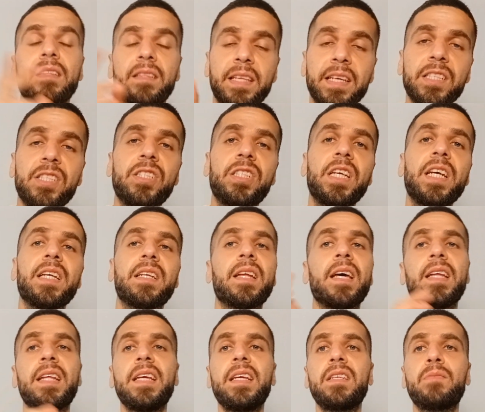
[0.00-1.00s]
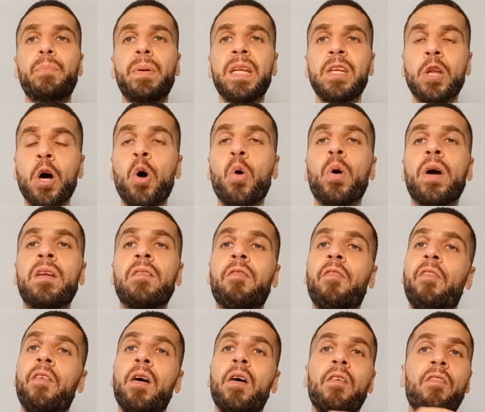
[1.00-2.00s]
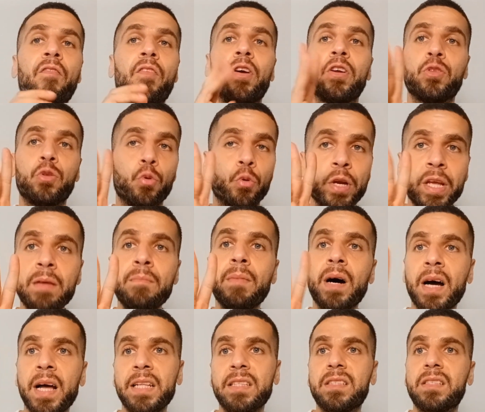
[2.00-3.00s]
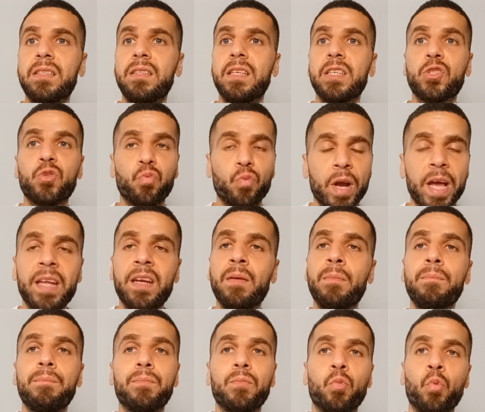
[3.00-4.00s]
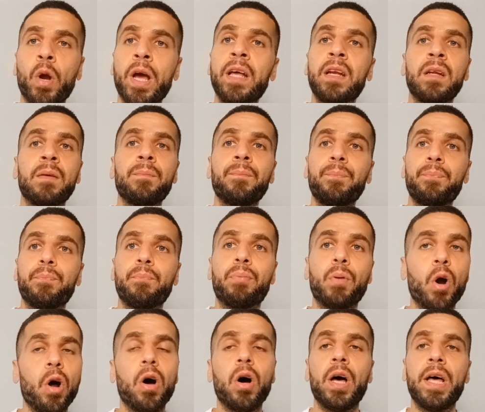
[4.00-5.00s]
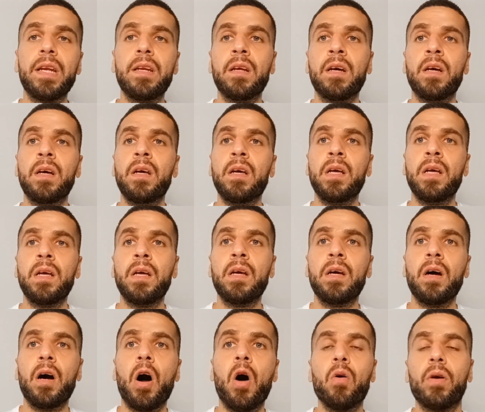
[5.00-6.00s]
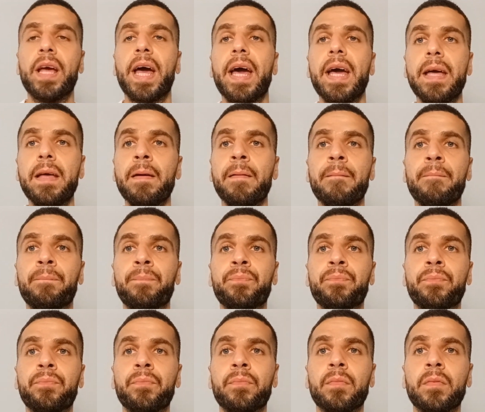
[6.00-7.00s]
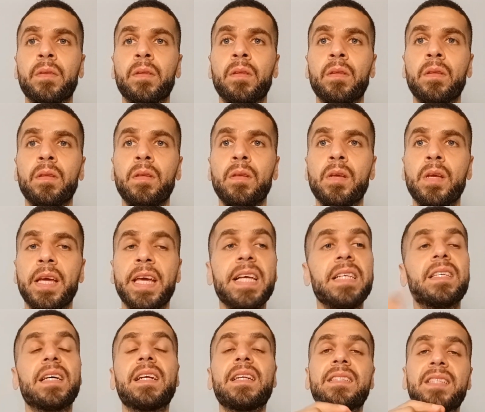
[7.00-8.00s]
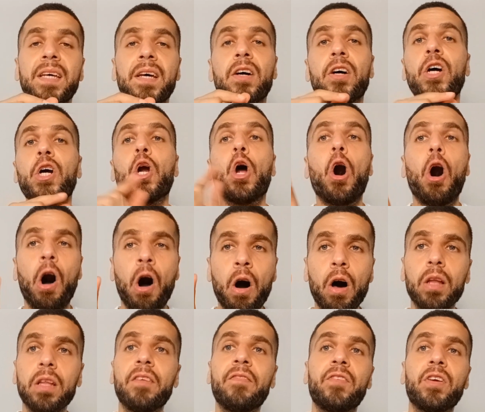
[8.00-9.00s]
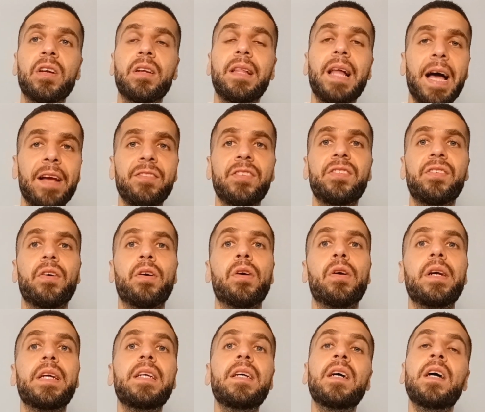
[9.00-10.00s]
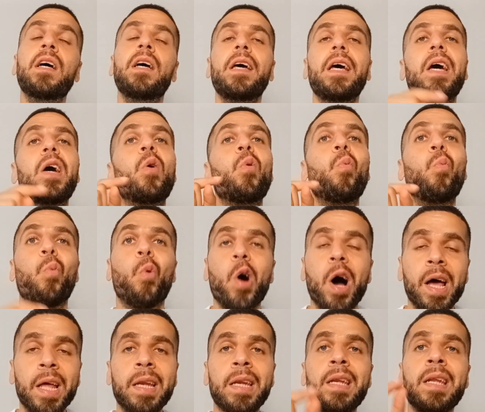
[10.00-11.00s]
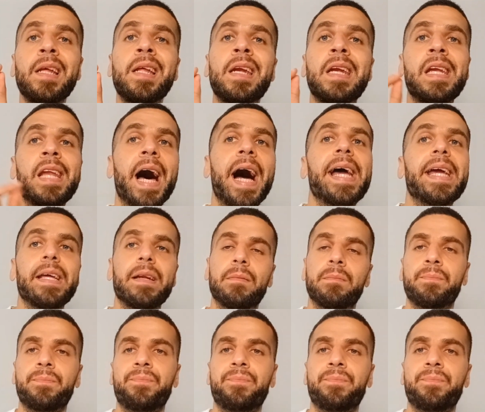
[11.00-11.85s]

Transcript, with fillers: this chick that he's been knowing for three months, this random, random broad, okay, he's gonna tell her all of your life story in one night.